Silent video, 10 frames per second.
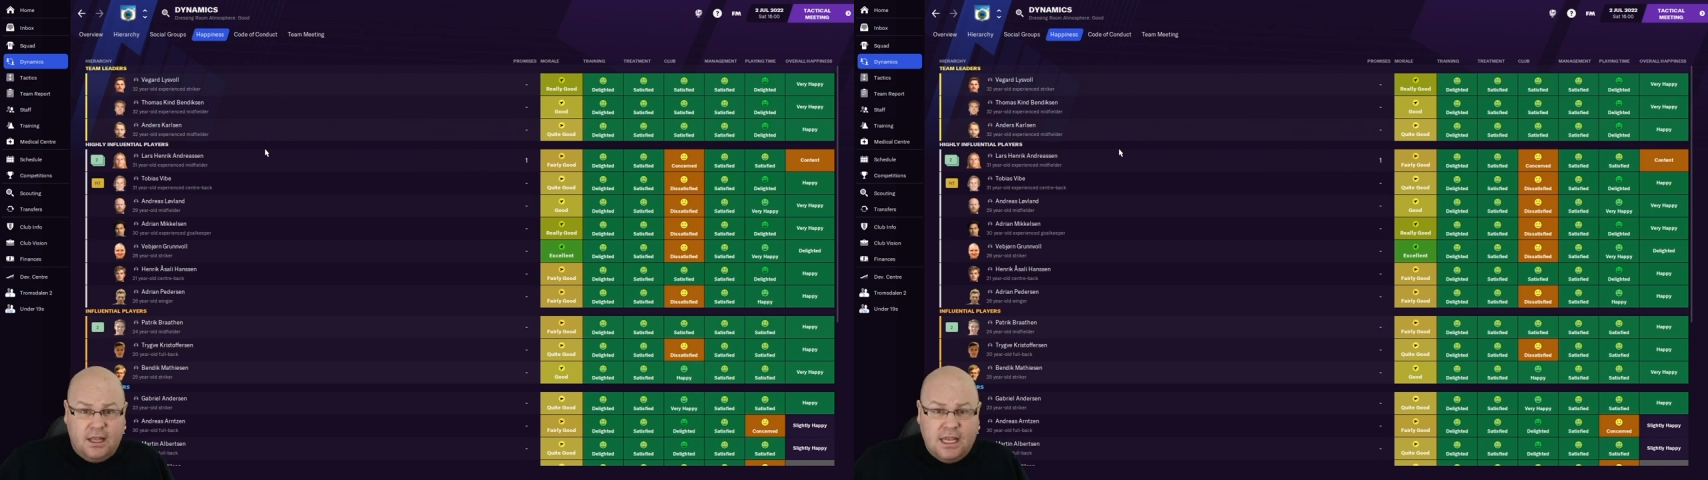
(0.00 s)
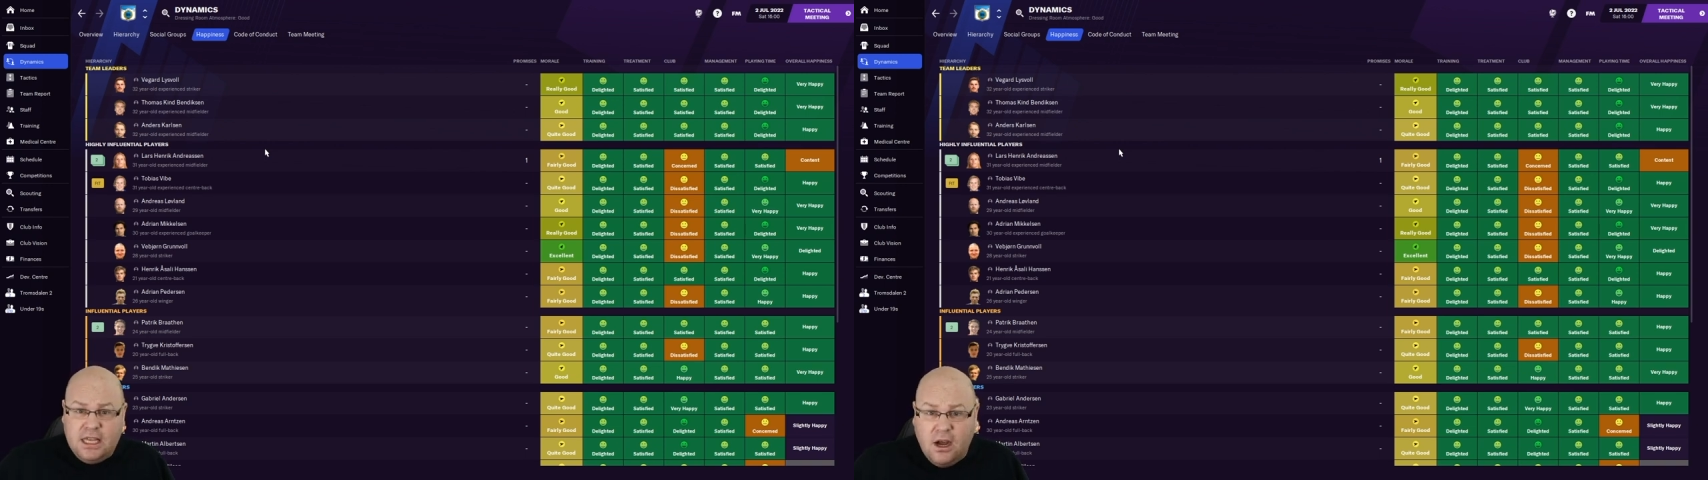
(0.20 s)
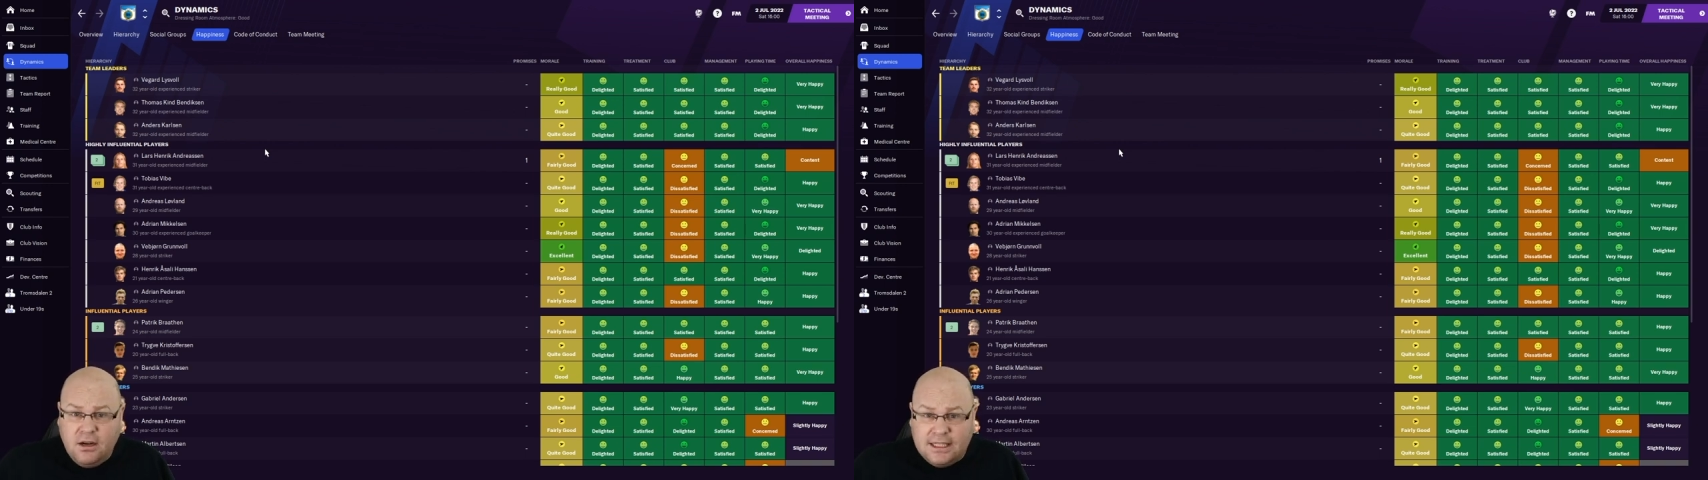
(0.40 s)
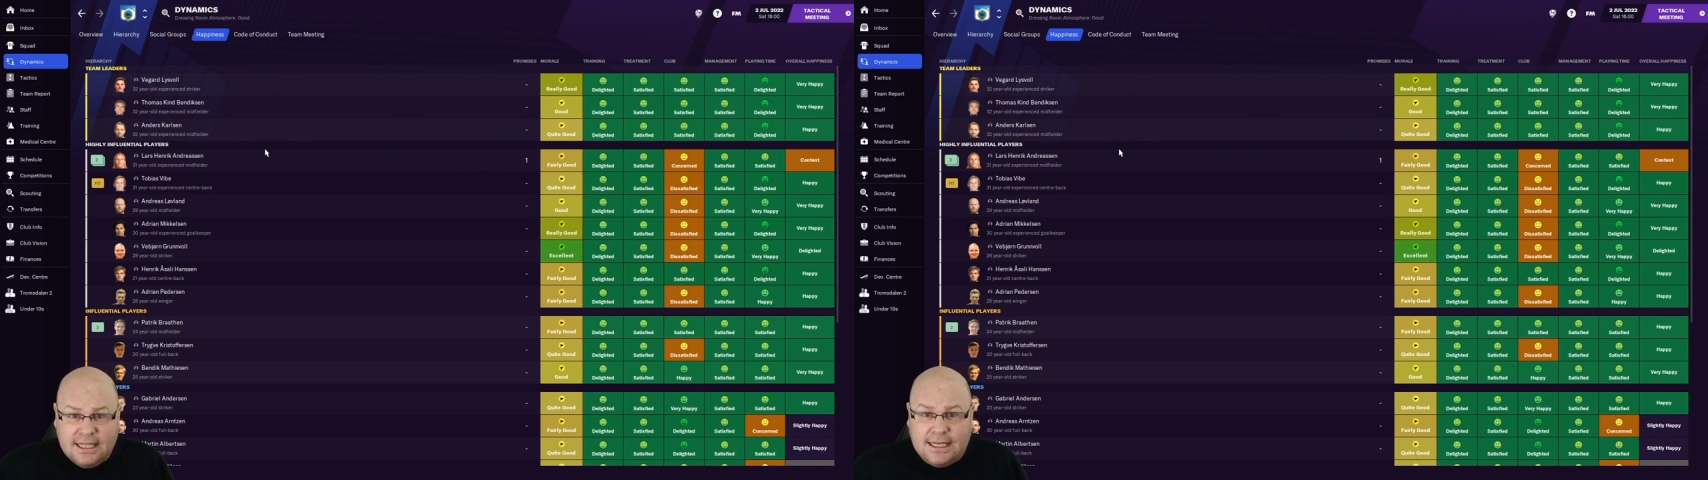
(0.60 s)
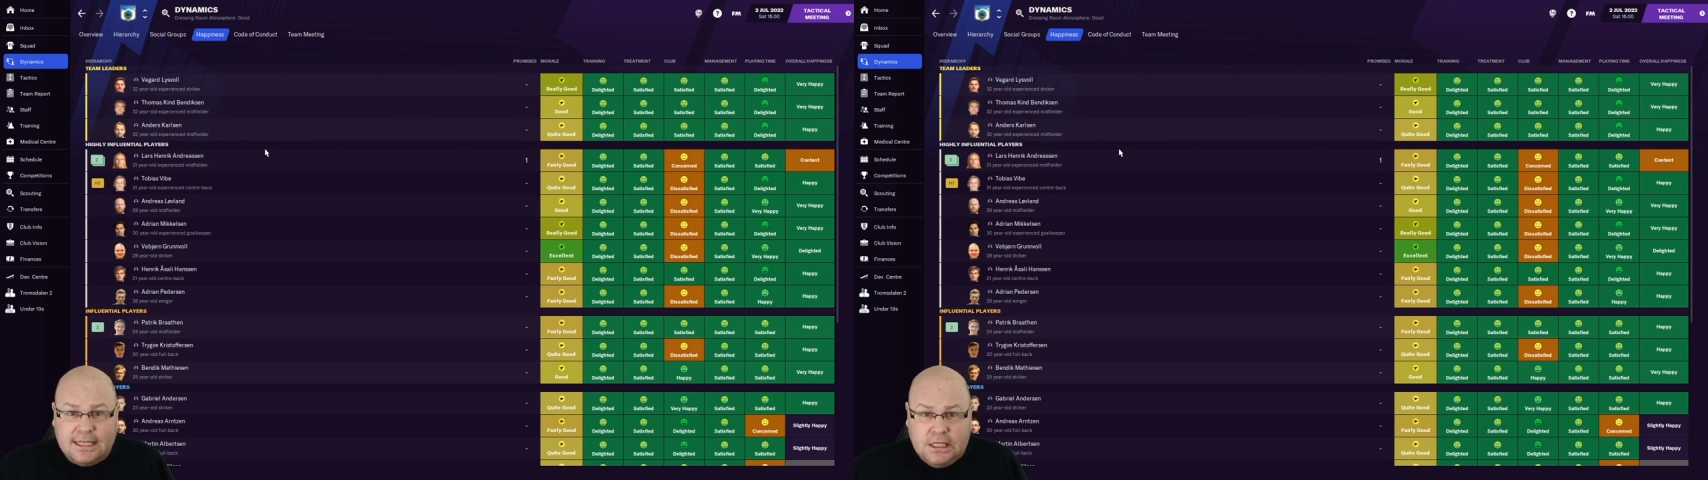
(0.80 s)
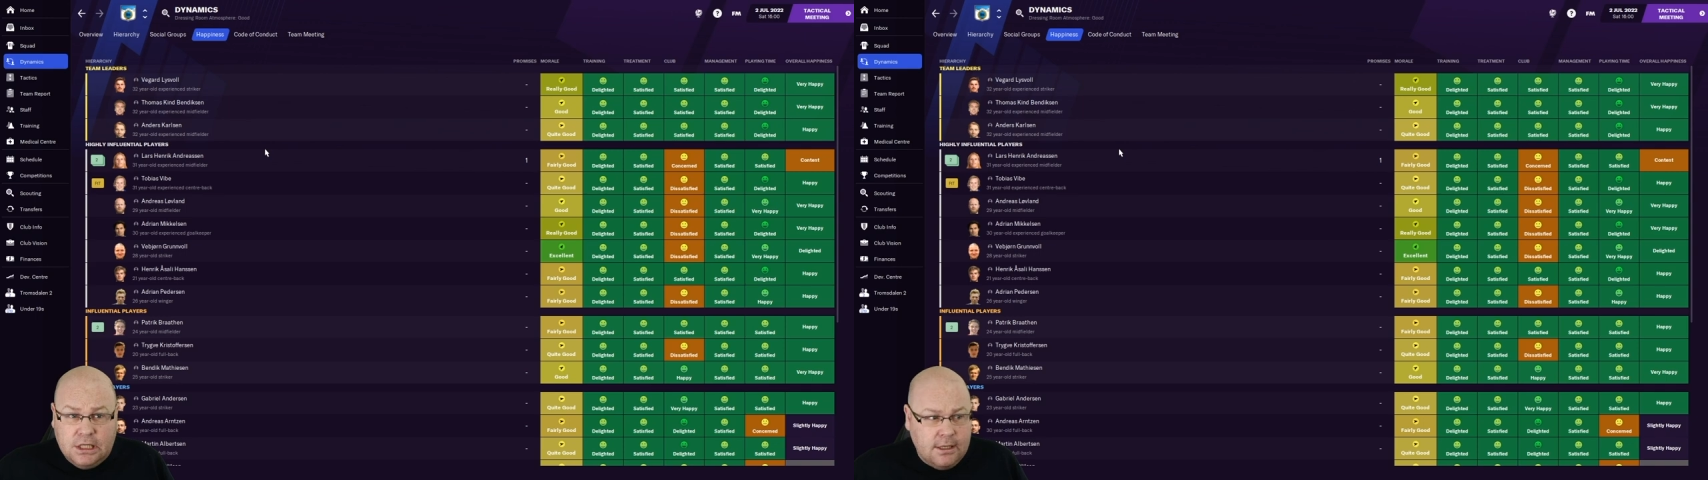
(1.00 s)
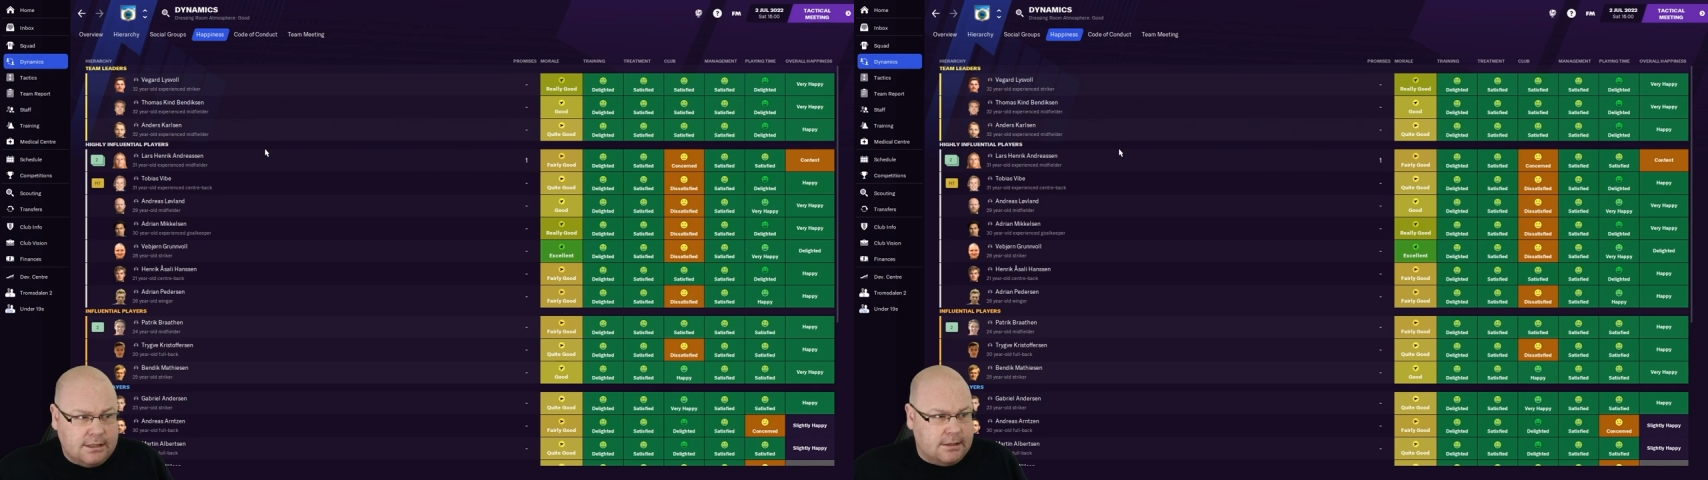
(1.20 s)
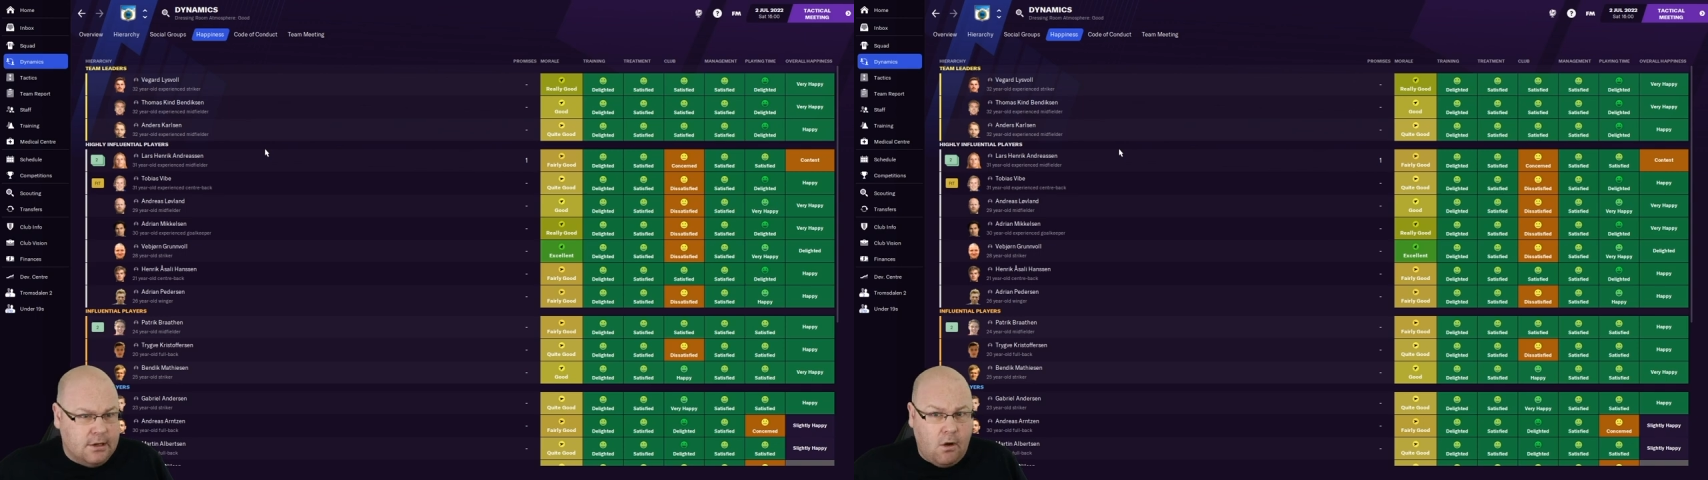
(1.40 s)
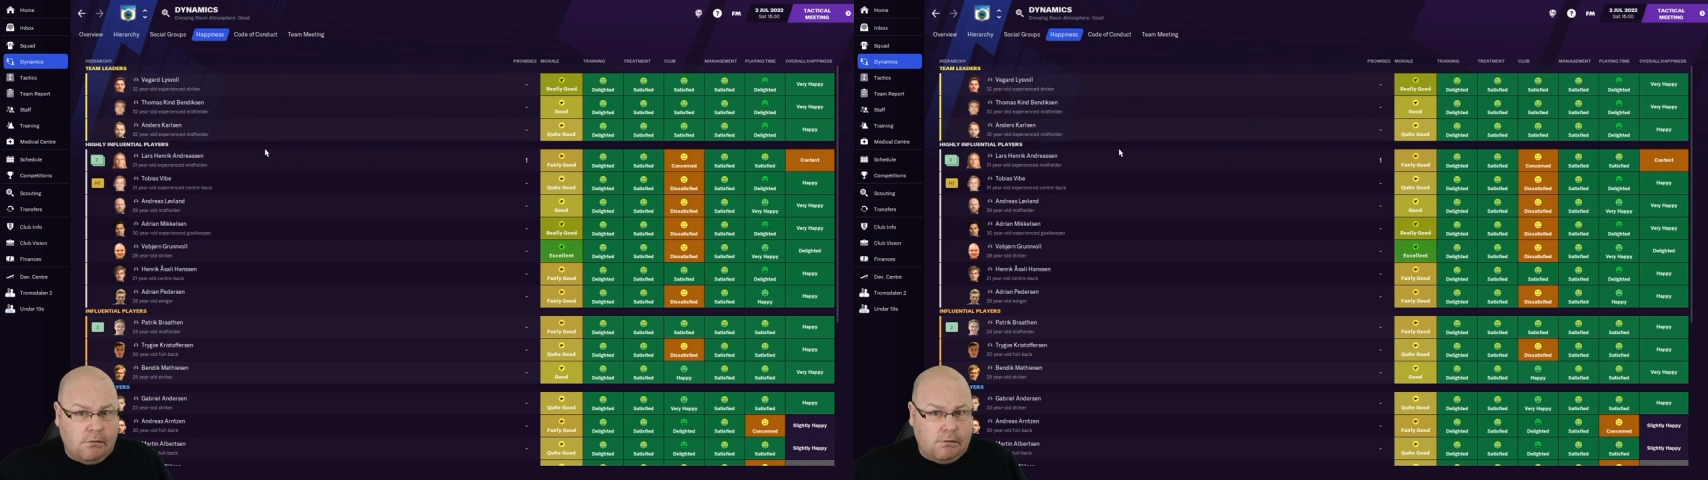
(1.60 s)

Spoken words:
The youngsters are just not